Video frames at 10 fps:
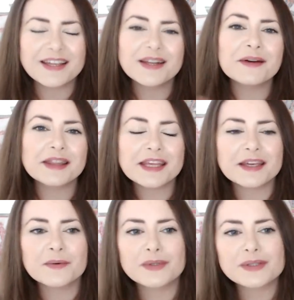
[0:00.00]
You know, I think
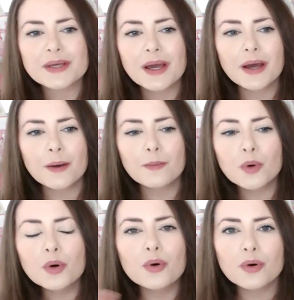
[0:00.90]
it was
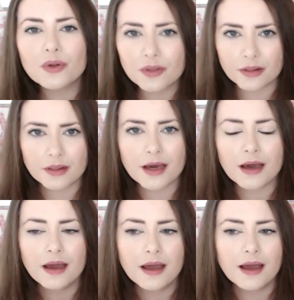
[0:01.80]
more than
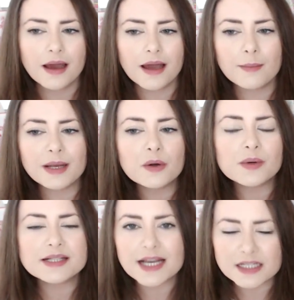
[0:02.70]
that, and it
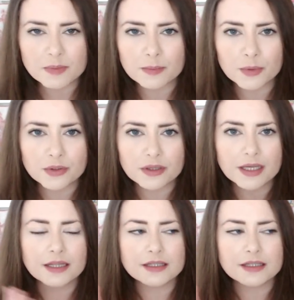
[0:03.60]
always has been more than that.